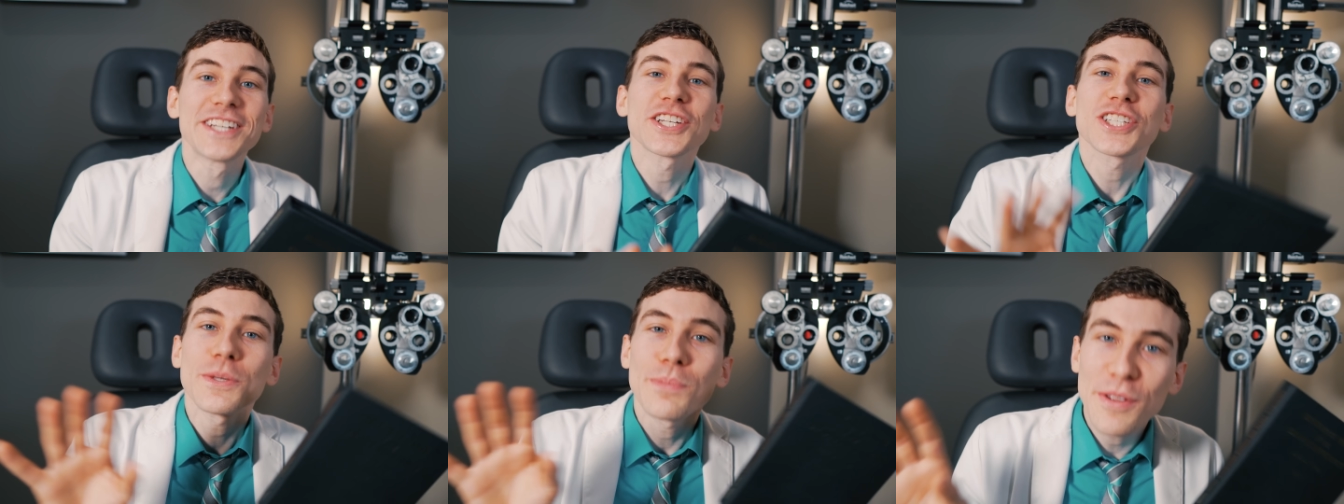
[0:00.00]

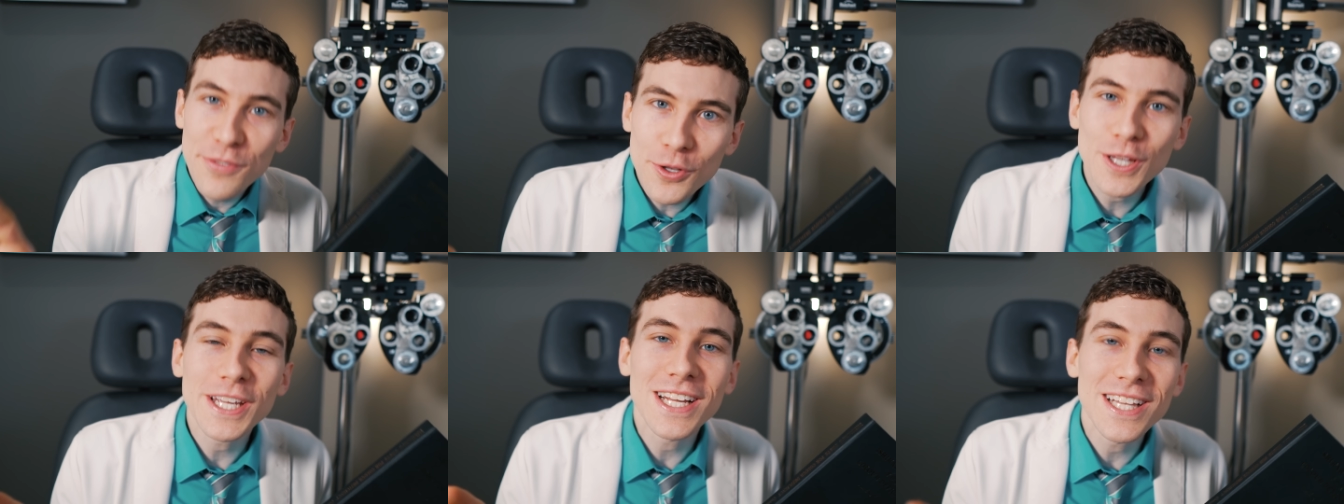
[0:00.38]
And just to be
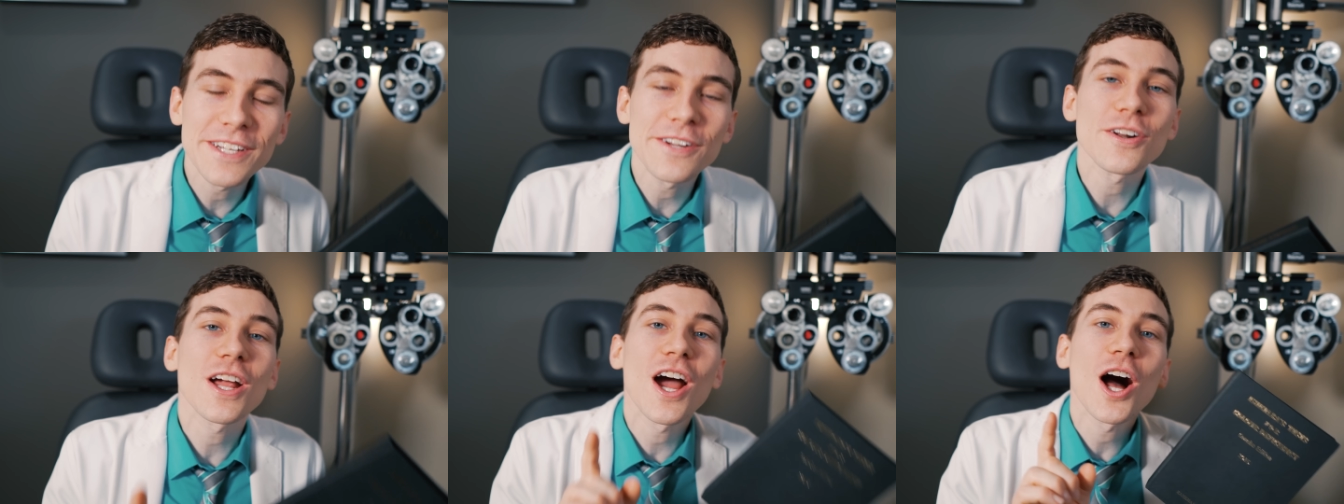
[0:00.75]
fully
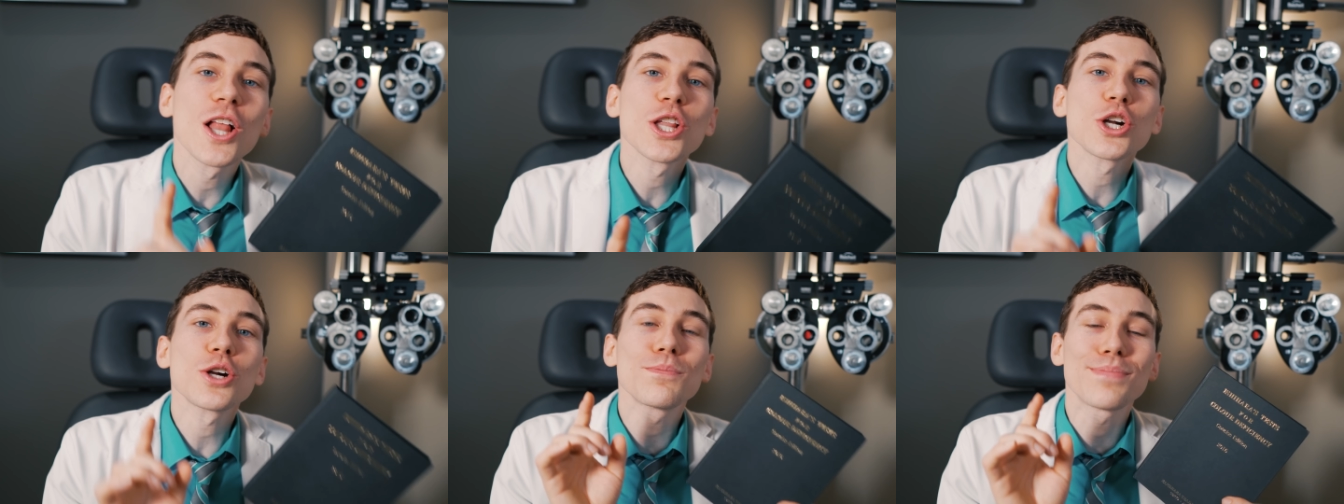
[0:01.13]
clear,
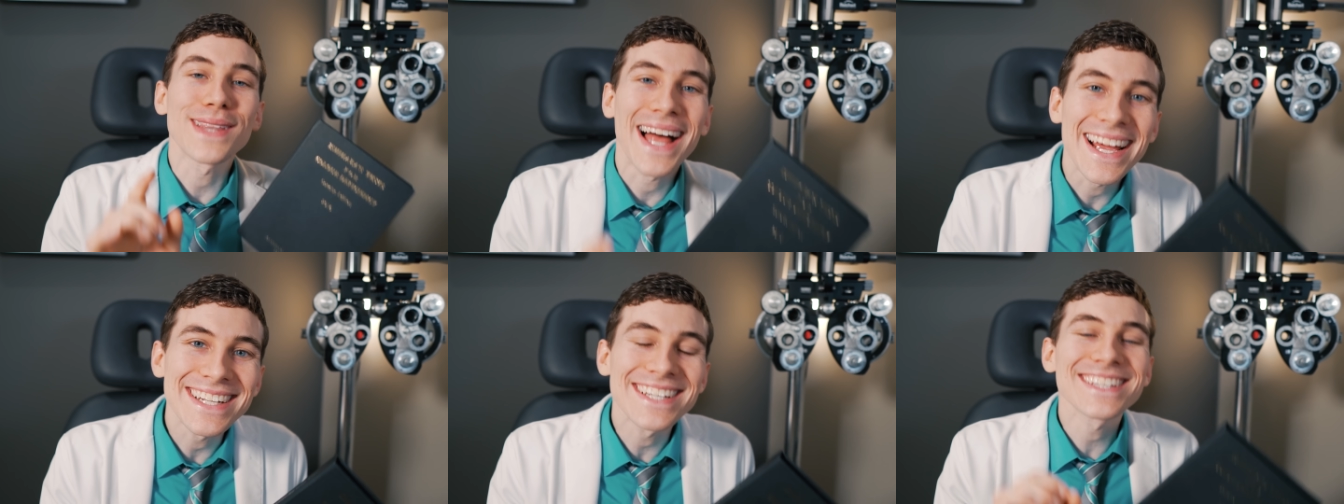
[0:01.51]
color
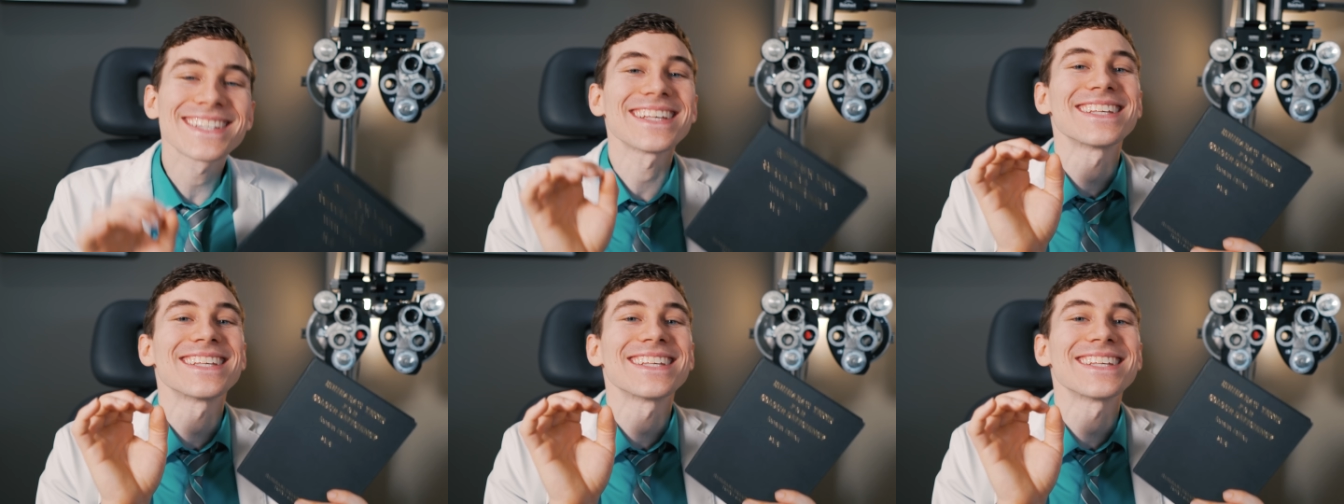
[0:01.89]
blindness